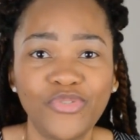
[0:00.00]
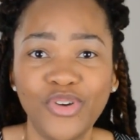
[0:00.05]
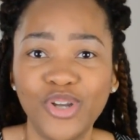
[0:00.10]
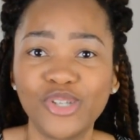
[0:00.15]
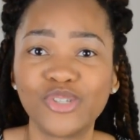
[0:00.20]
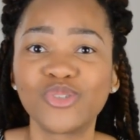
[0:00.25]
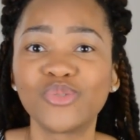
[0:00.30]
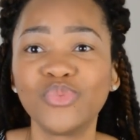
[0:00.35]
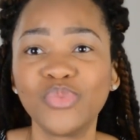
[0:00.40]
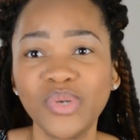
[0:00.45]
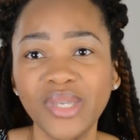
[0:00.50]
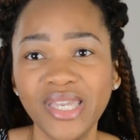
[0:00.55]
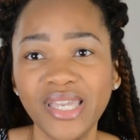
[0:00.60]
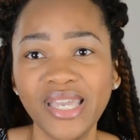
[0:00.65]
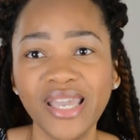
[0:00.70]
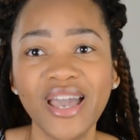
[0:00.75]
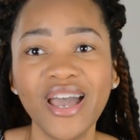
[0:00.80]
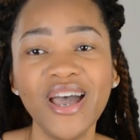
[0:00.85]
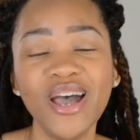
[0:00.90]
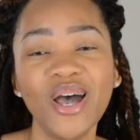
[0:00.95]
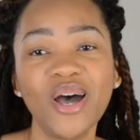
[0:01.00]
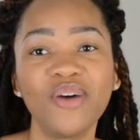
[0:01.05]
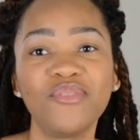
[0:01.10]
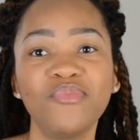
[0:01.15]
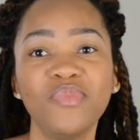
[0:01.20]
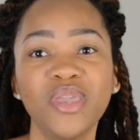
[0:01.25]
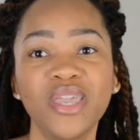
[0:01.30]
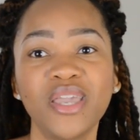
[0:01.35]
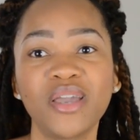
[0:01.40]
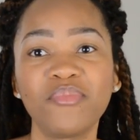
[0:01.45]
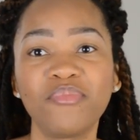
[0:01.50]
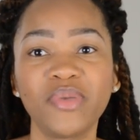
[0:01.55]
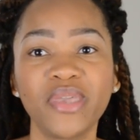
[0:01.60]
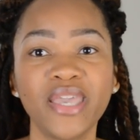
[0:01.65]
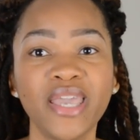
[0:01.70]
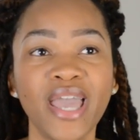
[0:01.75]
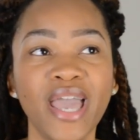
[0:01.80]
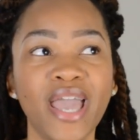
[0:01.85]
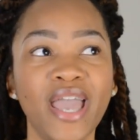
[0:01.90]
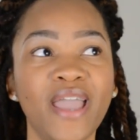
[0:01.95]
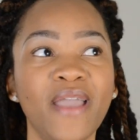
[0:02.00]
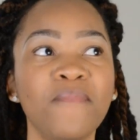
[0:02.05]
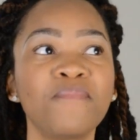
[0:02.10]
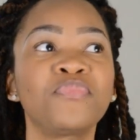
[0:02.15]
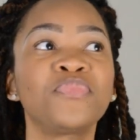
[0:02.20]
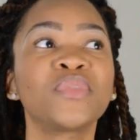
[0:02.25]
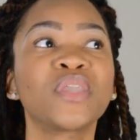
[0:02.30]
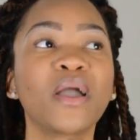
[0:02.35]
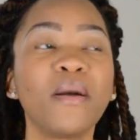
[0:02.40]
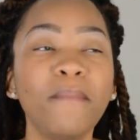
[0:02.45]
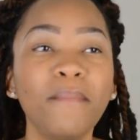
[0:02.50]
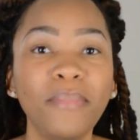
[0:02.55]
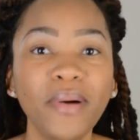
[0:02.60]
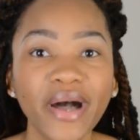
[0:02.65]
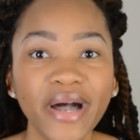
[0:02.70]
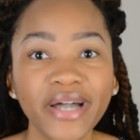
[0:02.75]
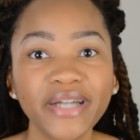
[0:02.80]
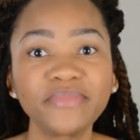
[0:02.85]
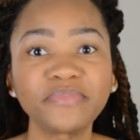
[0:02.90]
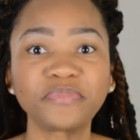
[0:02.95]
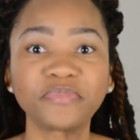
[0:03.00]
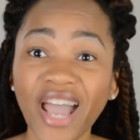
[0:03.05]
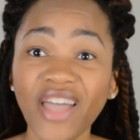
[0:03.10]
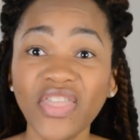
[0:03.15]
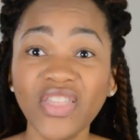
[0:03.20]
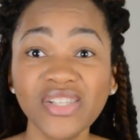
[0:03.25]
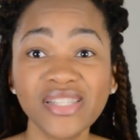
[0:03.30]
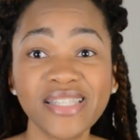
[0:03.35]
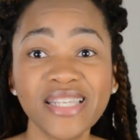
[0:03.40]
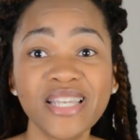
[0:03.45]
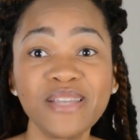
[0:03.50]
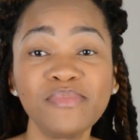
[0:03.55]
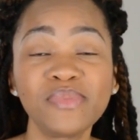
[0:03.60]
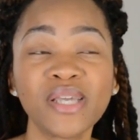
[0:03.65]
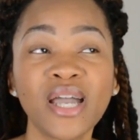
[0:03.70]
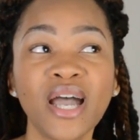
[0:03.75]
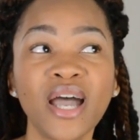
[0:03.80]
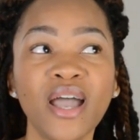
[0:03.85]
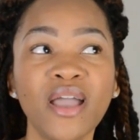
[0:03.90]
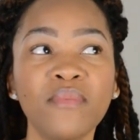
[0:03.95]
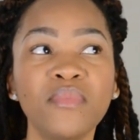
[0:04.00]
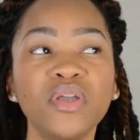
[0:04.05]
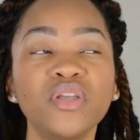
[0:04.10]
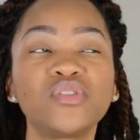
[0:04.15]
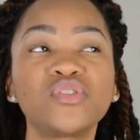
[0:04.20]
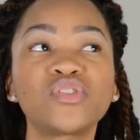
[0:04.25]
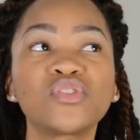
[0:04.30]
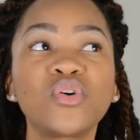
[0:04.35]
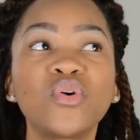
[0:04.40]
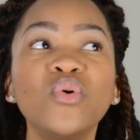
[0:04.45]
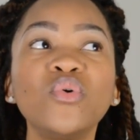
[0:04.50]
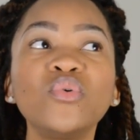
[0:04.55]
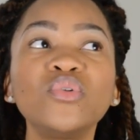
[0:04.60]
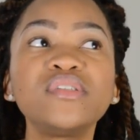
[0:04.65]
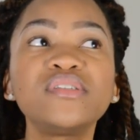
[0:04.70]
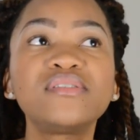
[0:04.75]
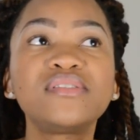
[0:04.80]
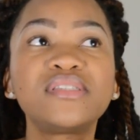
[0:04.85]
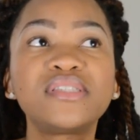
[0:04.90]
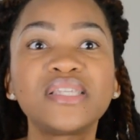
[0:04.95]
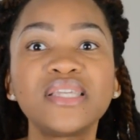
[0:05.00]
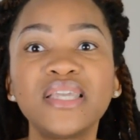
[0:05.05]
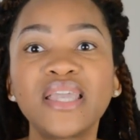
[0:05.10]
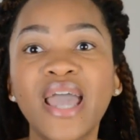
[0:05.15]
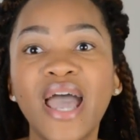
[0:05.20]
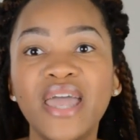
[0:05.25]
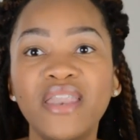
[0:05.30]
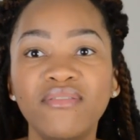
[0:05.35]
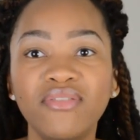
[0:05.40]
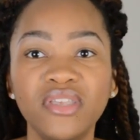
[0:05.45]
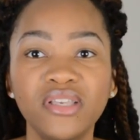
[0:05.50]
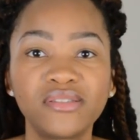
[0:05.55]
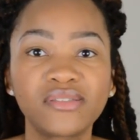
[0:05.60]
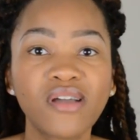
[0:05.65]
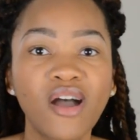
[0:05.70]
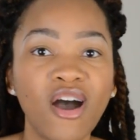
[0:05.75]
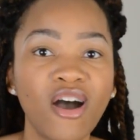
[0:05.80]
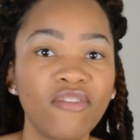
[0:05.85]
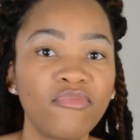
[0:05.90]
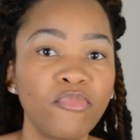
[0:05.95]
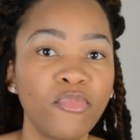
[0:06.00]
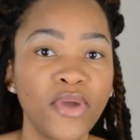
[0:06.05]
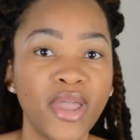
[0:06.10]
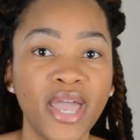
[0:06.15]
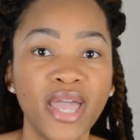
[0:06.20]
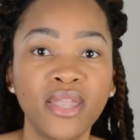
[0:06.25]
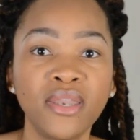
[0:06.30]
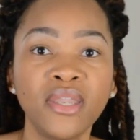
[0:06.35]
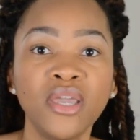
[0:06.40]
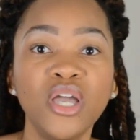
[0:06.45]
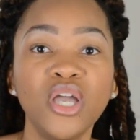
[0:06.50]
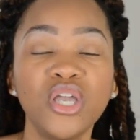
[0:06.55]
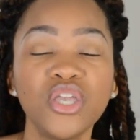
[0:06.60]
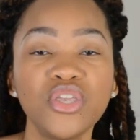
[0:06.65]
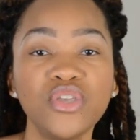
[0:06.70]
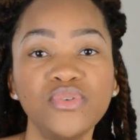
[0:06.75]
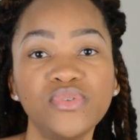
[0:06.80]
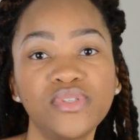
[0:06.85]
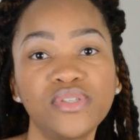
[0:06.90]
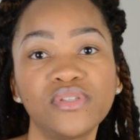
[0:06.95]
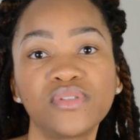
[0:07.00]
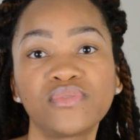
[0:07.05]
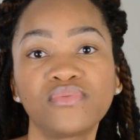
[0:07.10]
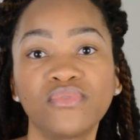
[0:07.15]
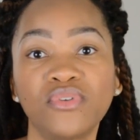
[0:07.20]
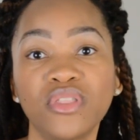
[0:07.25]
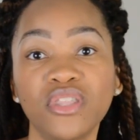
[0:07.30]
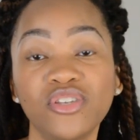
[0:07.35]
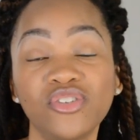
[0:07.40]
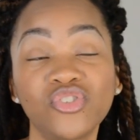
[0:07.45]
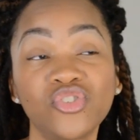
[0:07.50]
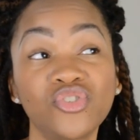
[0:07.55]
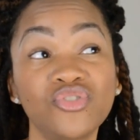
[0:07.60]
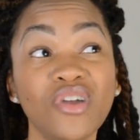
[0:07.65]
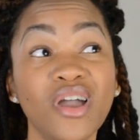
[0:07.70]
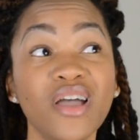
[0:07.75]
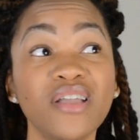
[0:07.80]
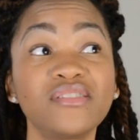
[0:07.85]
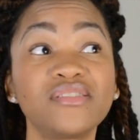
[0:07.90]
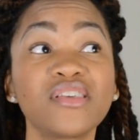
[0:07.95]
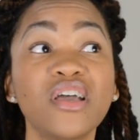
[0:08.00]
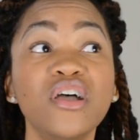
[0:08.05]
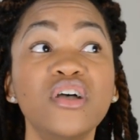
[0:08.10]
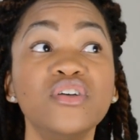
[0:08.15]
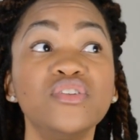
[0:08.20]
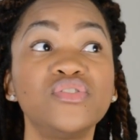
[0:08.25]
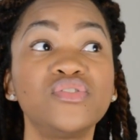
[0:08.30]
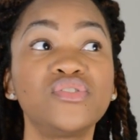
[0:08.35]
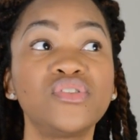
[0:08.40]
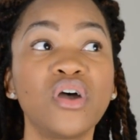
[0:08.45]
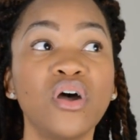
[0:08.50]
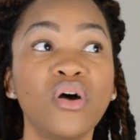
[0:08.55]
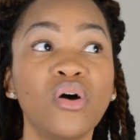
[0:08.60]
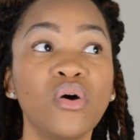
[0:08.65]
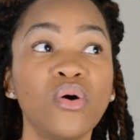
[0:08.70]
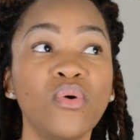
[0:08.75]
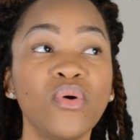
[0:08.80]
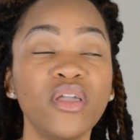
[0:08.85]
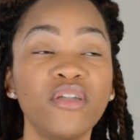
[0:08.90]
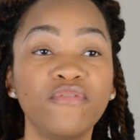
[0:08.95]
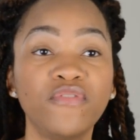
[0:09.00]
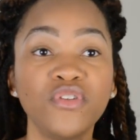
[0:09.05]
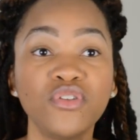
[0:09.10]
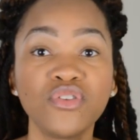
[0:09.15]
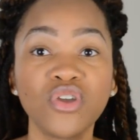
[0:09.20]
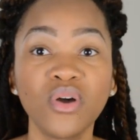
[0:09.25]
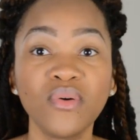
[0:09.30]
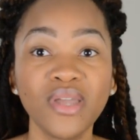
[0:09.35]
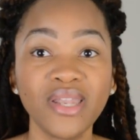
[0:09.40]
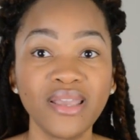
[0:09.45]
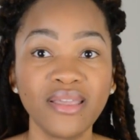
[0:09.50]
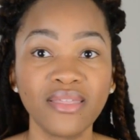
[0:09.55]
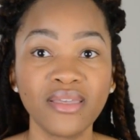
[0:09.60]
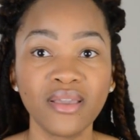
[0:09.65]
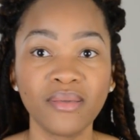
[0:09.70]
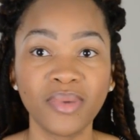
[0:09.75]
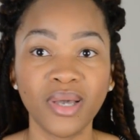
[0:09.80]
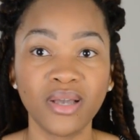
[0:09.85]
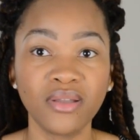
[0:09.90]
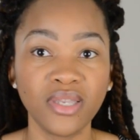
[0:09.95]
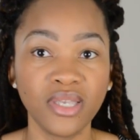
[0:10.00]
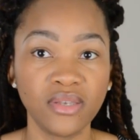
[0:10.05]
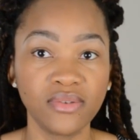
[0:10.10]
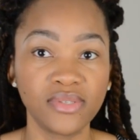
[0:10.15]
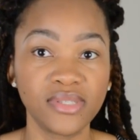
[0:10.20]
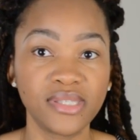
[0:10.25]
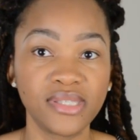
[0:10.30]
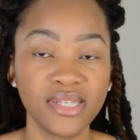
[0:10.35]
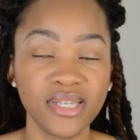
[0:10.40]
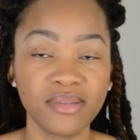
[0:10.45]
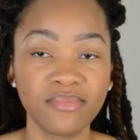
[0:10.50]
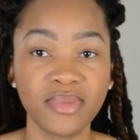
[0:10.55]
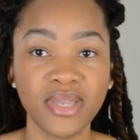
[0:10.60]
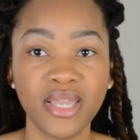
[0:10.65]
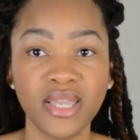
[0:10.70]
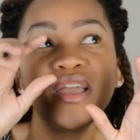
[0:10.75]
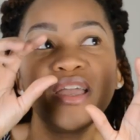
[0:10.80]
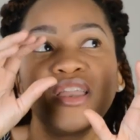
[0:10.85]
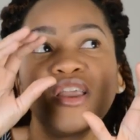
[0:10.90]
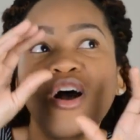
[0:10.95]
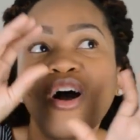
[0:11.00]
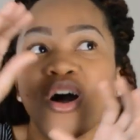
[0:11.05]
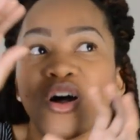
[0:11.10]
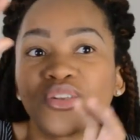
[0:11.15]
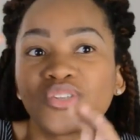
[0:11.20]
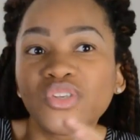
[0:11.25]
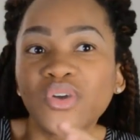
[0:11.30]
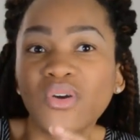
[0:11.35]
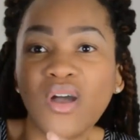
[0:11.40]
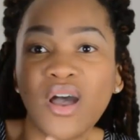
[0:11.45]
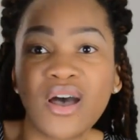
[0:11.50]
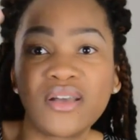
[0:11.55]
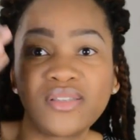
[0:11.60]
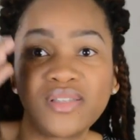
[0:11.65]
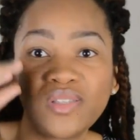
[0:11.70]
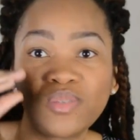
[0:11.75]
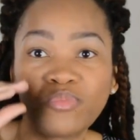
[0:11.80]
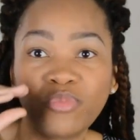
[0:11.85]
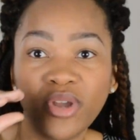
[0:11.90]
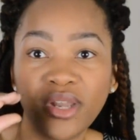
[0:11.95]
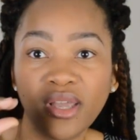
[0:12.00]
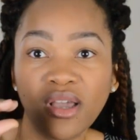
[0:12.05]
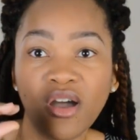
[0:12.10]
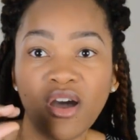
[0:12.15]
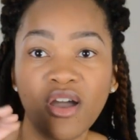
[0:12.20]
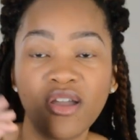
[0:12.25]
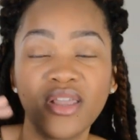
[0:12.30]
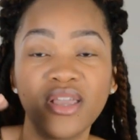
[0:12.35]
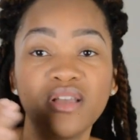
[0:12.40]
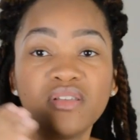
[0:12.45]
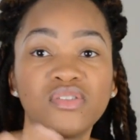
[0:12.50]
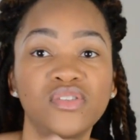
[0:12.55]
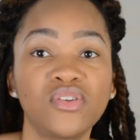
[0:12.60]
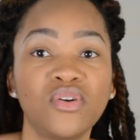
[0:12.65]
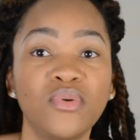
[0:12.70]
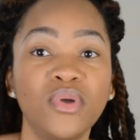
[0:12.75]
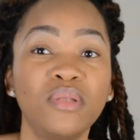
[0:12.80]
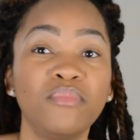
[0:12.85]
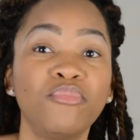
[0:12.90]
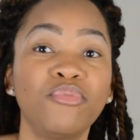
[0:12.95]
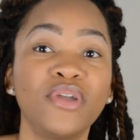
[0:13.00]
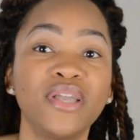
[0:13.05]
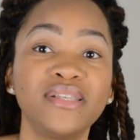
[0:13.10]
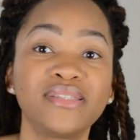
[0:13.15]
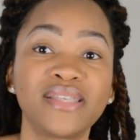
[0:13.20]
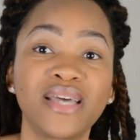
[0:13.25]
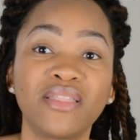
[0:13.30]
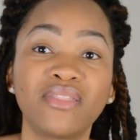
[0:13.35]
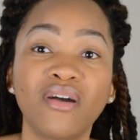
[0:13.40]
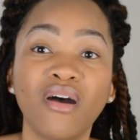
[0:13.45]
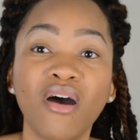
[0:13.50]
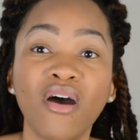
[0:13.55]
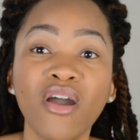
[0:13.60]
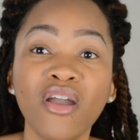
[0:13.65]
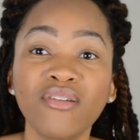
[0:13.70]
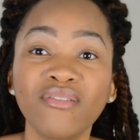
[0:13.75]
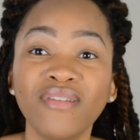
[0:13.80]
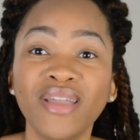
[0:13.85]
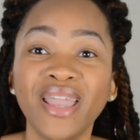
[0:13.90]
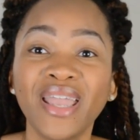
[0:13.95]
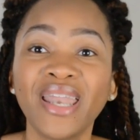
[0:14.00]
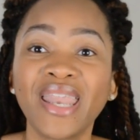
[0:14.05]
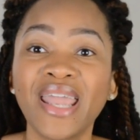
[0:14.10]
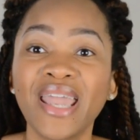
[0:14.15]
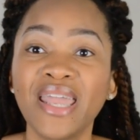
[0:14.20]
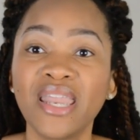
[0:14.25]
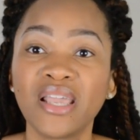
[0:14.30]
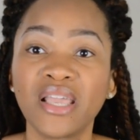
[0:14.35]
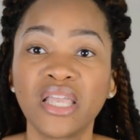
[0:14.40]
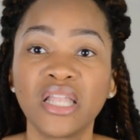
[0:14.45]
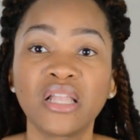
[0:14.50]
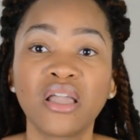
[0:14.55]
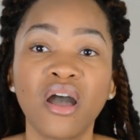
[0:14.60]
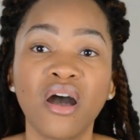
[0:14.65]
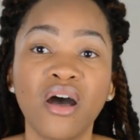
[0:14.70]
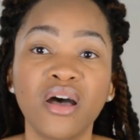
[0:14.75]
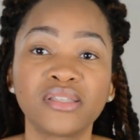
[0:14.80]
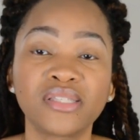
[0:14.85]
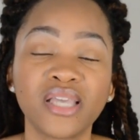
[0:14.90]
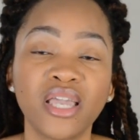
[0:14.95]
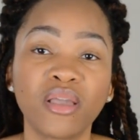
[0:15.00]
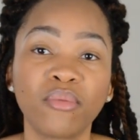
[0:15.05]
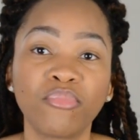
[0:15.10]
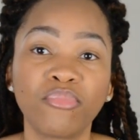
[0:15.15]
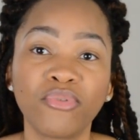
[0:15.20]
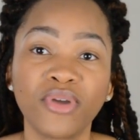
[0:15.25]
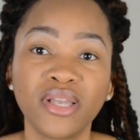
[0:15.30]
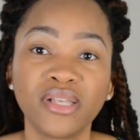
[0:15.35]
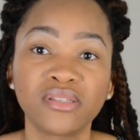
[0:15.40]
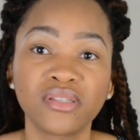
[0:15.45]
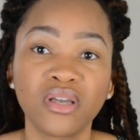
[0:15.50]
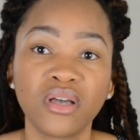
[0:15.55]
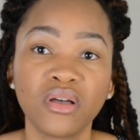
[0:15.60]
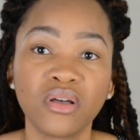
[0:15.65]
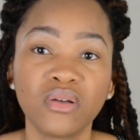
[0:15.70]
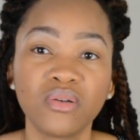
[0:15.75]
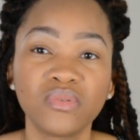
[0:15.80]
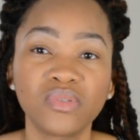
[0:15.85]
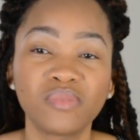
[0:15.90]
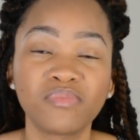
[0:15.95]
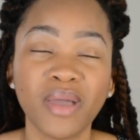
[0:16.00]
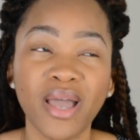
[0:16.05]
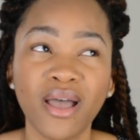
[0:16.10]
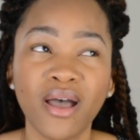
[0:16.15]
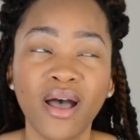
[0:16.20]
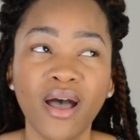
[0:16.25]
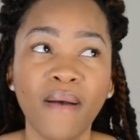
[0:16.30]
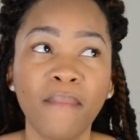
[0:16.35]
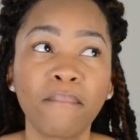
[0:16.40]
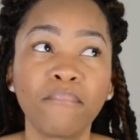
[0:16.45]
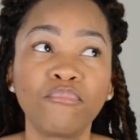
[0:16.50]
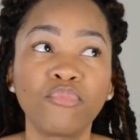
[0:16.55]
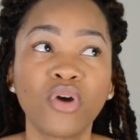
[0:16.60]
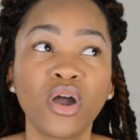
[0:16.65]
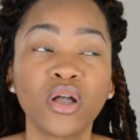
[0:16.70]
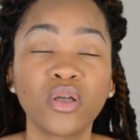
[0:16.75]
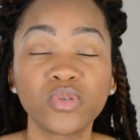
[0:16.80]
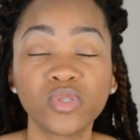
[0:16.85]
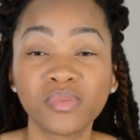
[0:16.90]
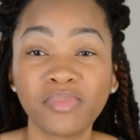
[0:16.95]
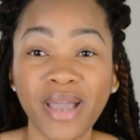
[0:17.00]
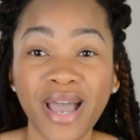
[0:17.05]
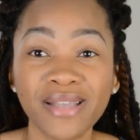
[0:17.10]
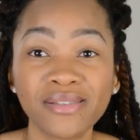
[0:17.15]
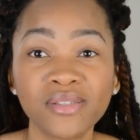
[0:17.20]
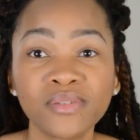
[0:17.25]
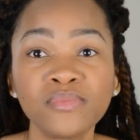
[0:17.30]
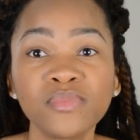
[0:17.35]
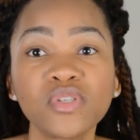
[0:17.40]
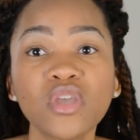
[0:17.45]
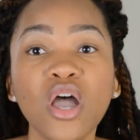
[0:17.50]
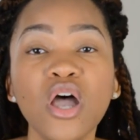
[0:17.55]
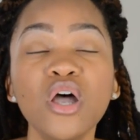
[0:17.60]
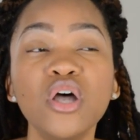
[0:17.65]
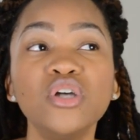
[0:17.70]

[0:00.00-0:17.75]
first week of being a PA. But at the same time, it's cool to see kind of these off brand uses for these drugs. So, if you know anything about neostigmine, it also causes bradycardia. So, it brings down the heart rate and it can cause like brazo um, bronchospasms.